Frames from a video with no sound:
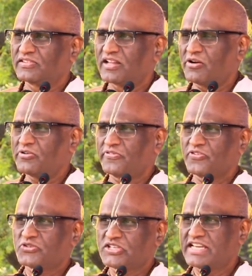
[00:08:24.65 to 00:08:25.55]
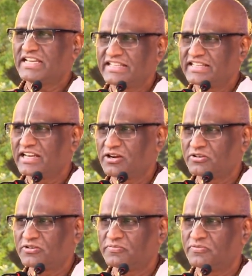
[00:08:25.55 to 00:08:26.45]
Now if you see,
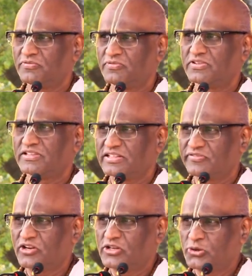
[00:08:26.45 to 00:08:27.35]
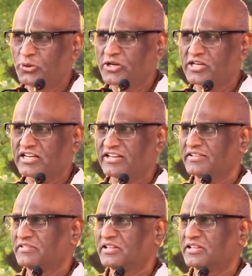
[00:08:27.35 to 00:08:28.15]
now for New Year,